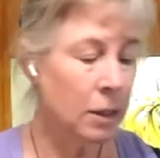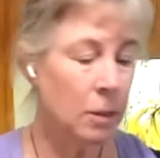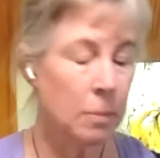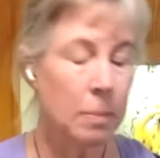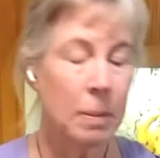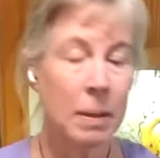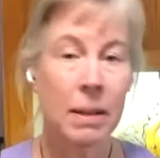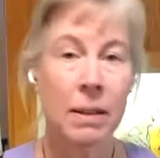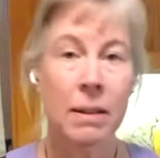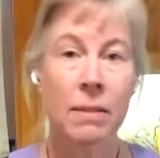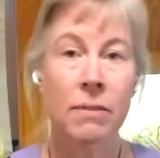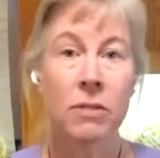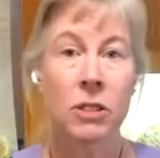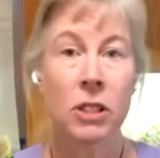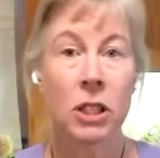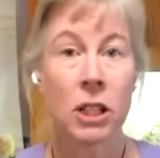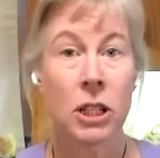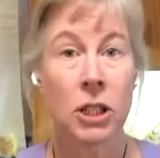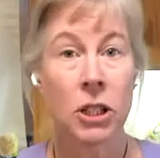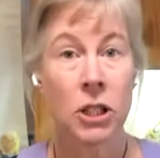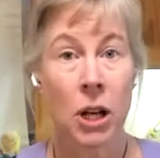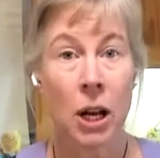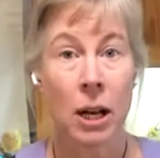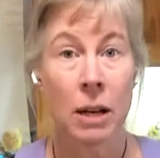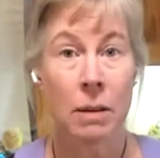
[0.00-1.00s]
little bit of
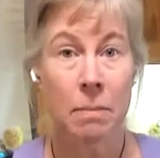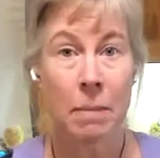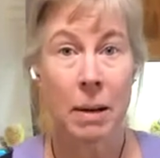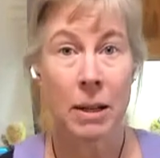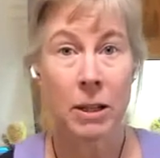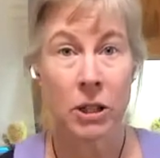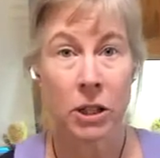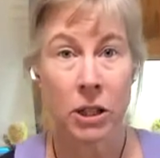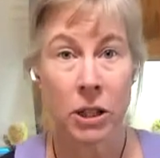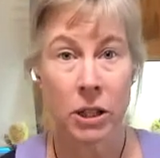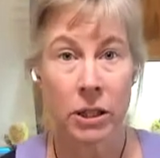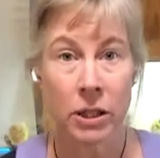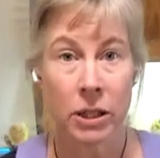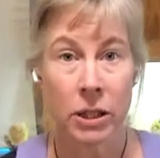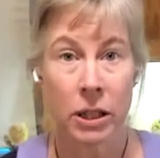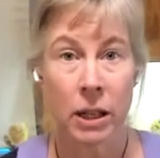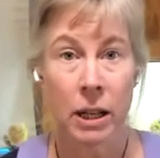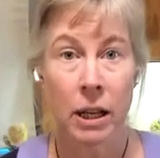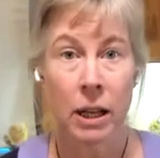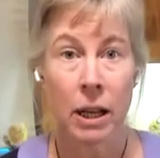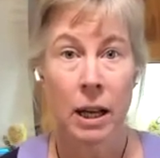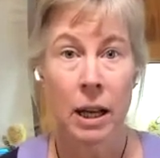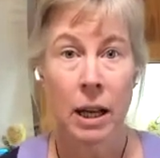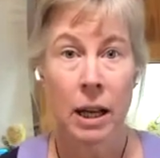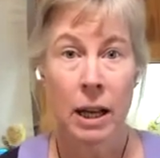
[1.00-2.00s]
Dijon mustard.
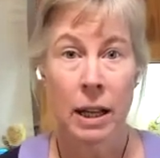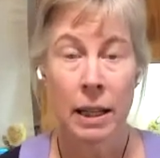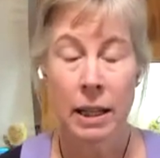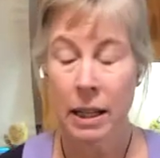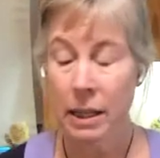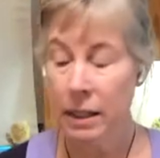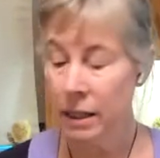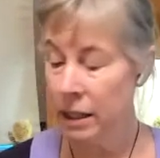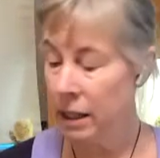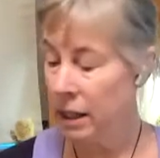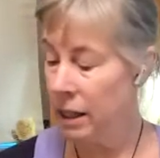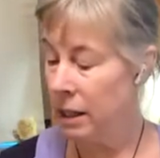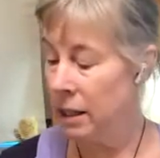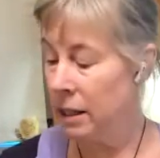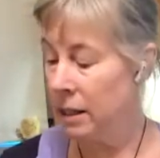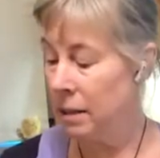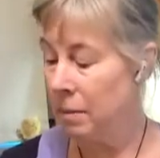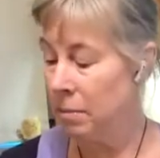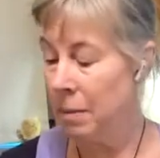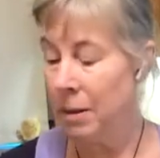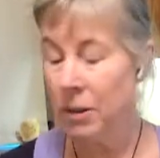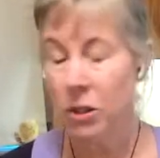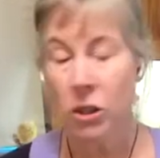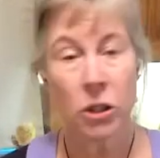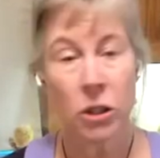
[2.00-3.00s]
This
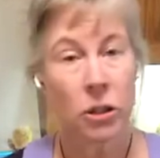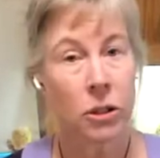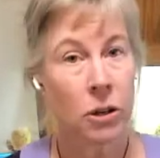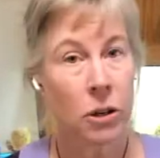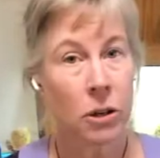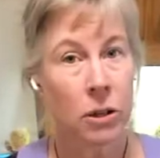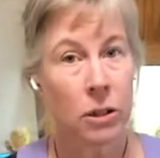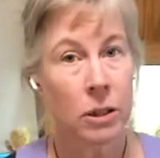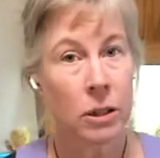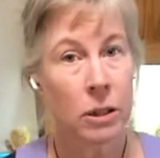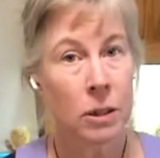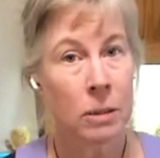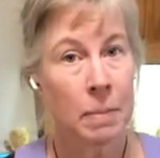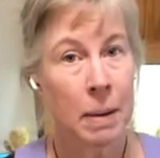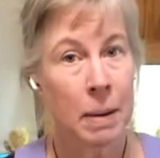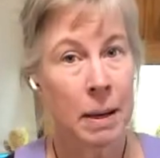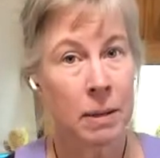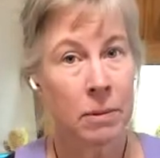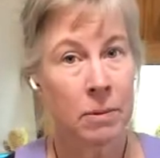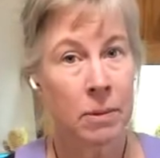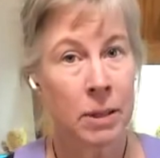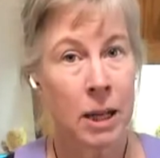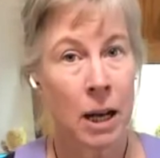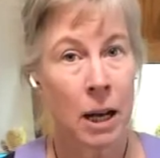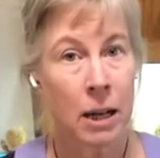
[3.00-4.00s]
is Mustard Girl. It's
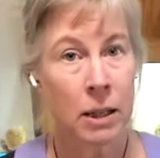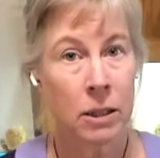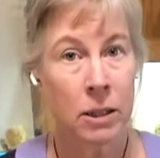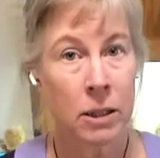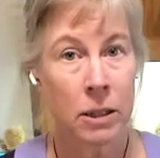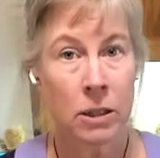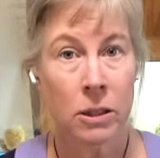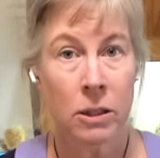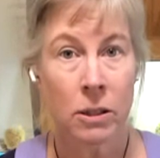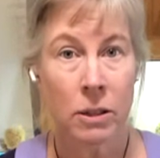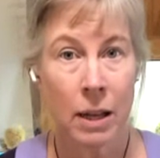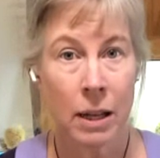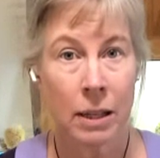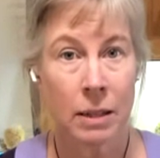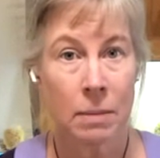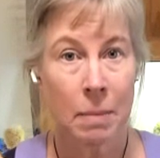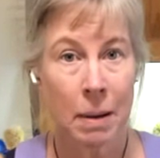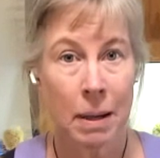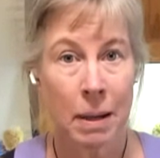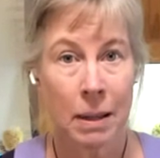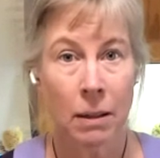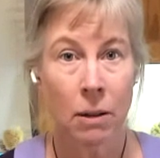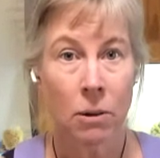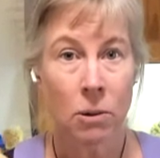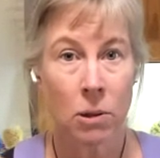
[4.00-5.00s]
made in Wisconsin, so that's
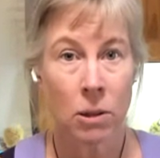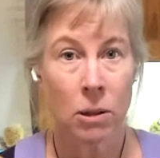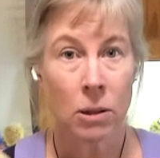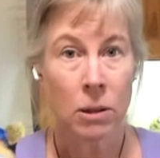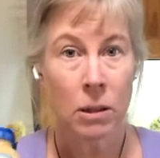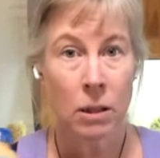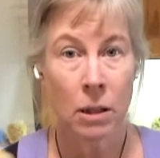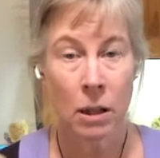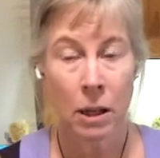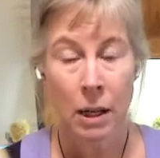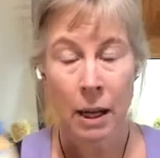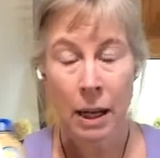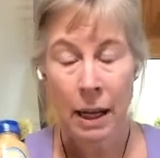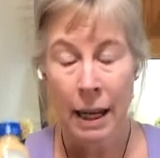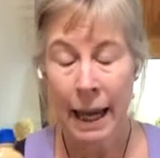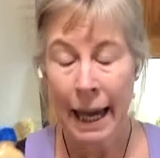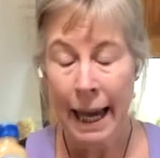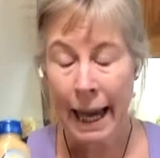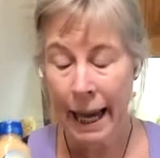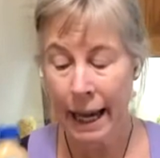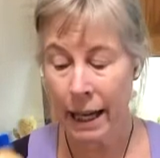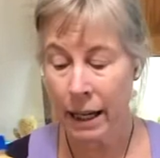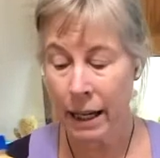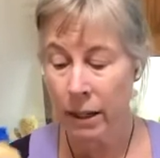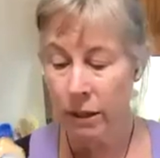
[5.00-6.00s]
my local
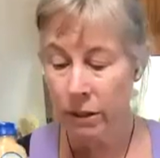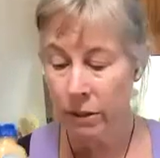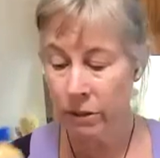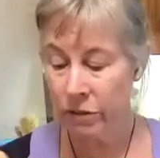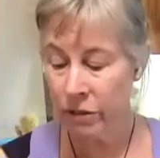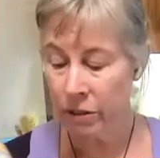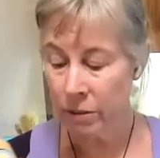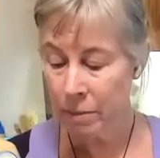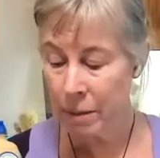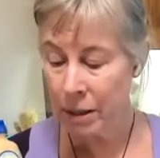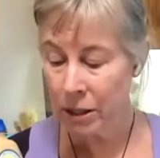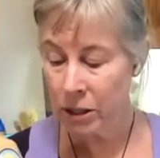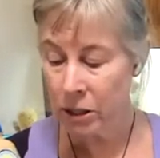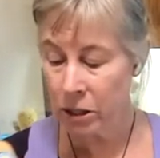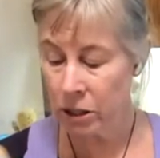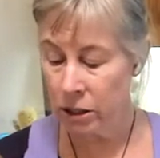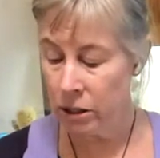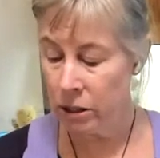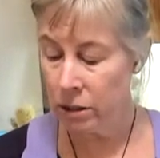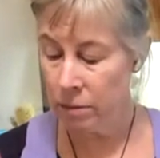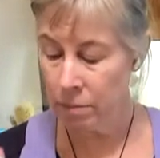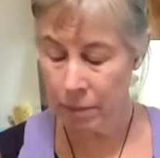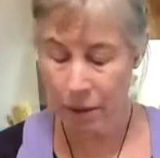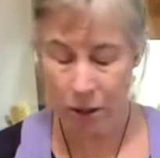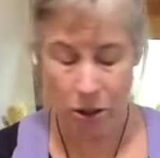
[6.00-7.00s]
angle for
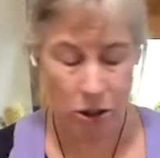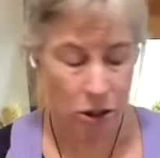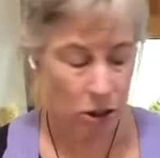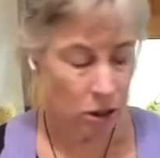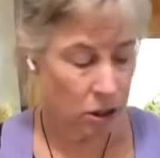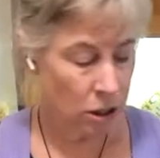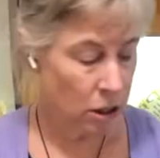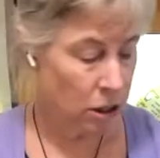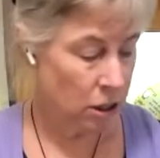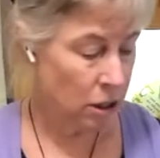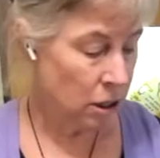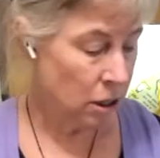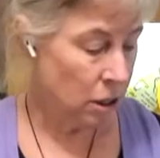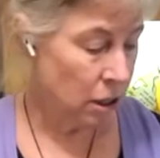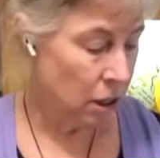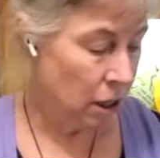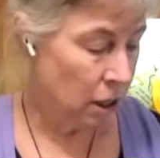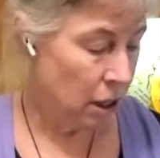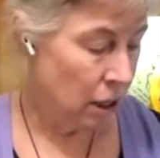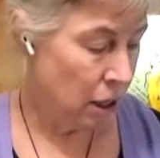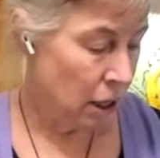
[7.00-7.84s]
Mustard Girl.